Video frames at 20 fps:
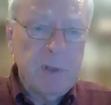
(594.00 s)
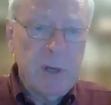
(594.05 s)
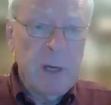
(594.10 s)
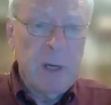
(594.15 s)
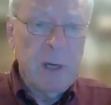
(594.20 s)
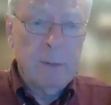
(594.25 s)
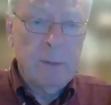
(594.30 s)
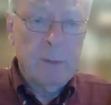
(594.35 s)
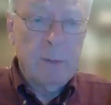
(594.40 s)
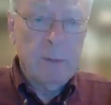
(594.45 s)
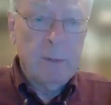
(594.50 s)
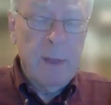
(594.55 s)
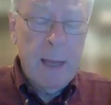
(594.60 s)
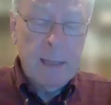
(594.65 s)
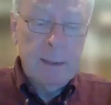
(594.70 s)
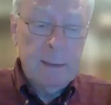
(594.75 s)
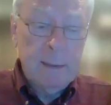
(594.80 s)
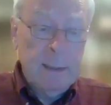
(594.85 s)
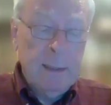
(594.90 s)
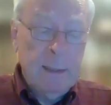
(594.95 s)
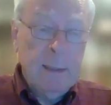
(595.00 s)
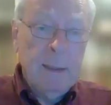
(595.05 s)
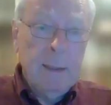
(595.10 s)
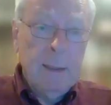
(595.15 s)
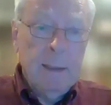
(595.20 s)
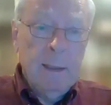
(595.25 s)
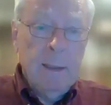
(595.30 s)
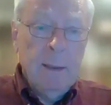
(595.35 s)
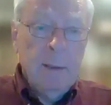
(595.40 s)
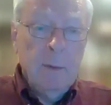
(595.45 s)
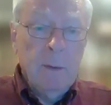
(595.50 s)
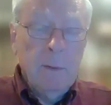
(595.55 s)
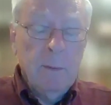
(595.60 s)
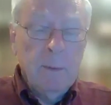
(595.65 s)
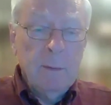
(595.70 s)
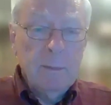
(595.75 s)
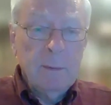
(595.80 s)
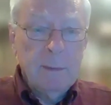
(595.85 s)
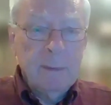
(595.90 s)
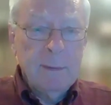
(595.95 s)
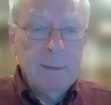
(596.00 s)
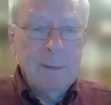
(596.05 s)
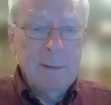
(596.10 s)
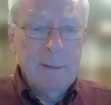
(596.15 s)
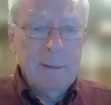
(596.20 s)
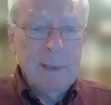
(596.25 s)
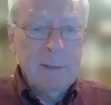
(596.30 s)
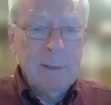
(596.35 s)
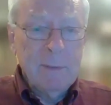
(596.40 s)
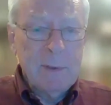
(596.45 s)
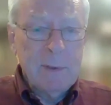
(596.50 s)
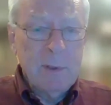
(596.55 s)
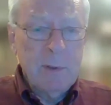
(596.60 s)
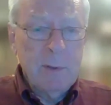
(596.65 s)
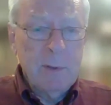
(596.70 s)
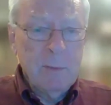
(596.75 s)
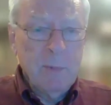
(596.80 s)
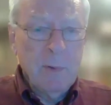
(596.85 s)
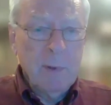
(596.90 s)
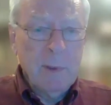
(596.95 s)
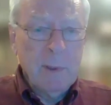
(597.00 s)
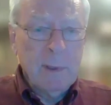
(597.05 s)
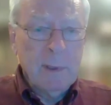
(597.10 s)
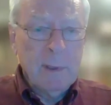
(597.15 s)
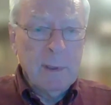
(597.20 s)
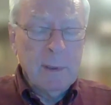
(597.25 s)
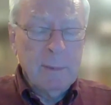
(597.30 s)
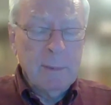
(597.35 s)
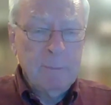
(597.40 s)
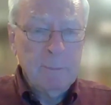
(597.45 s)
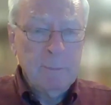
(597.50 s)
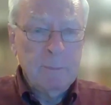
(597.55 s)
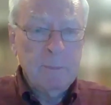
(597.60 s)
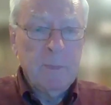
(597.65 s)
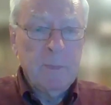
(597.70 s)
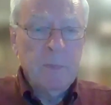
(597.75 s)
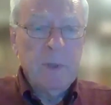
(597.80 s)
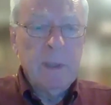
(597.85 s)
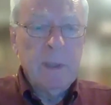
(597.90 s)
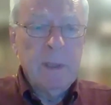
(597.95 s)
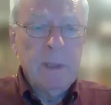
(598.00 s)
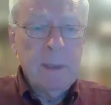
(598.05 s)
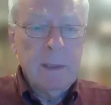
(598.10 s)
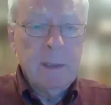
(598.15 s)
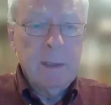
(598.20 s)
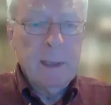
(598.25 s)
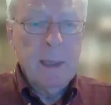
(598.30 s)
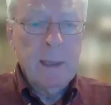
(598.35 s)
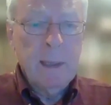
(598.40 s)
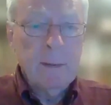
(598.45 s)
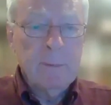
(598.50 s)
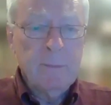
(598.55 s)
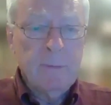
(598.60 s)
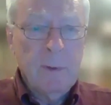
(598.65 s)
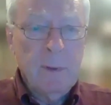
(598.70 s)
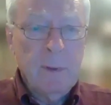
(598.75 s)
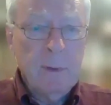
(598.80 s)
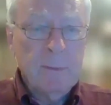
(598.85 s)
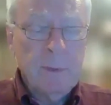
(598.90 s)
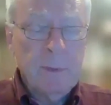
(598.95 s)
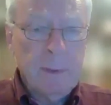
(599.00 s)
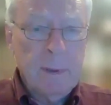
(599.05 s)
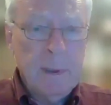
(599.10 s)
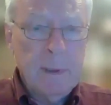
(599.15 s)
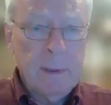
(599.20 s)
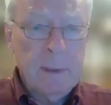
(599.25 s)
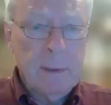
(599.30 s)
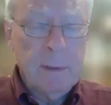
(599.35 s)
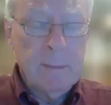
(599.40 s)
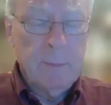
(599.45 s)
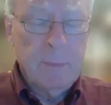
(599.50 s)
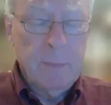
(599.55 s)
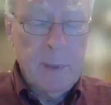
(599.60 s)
share of that, it was too important. we needed to get involved, and the